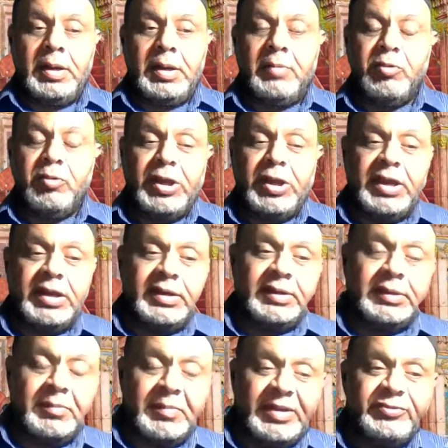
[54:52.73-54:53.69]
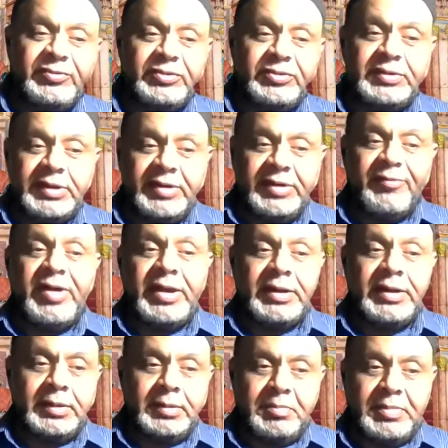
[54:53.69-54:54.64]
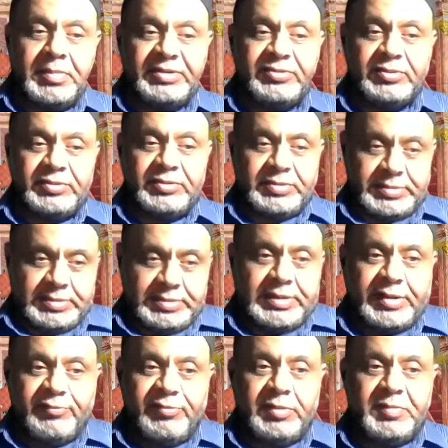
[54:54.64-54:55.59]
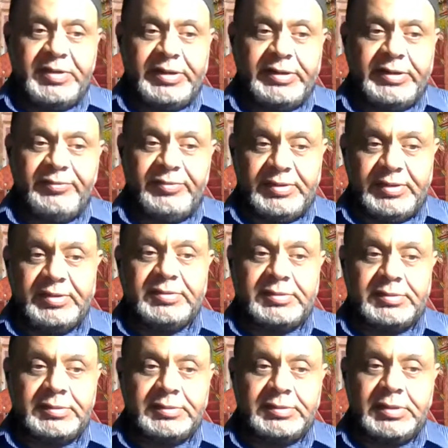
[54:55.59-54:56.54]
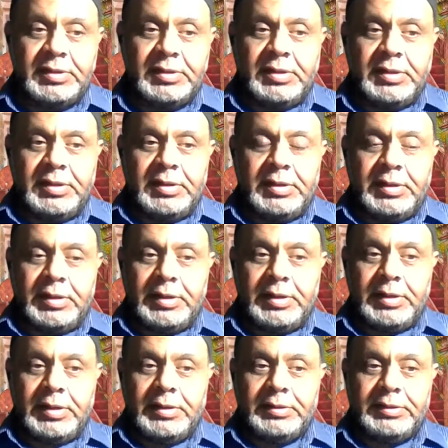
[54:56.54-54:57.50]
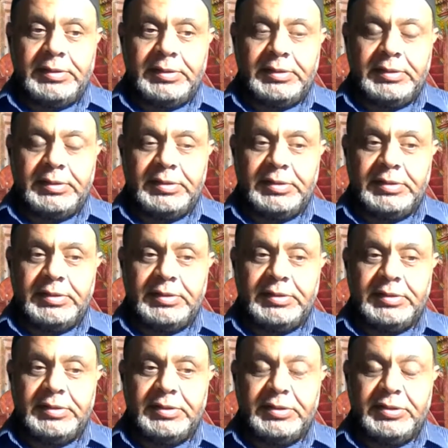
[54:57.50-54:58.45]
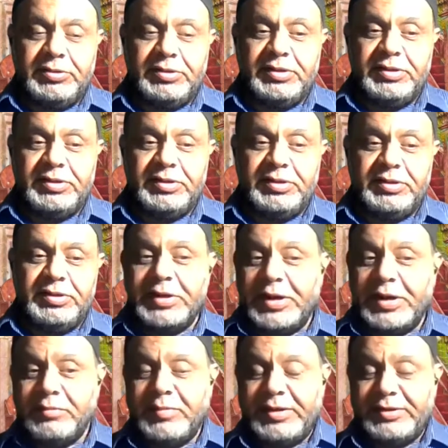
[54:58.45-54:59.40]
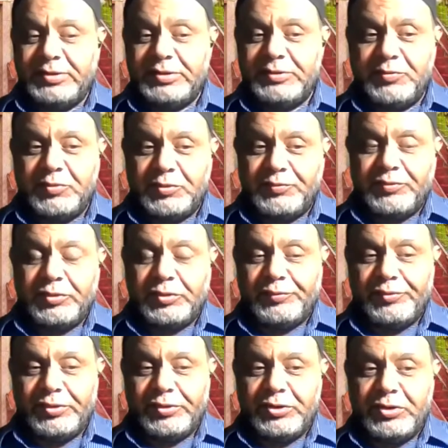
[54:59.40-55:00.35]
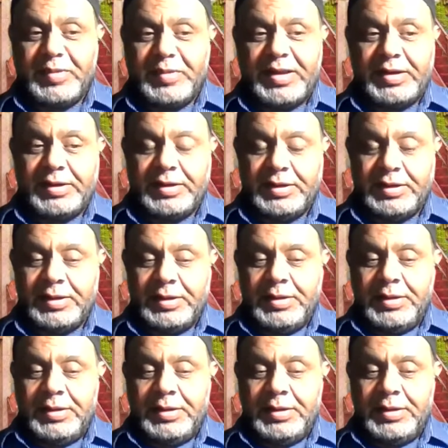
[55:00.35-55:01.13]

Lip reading: communicating the message, the divine message that we believe is the right message for humanity.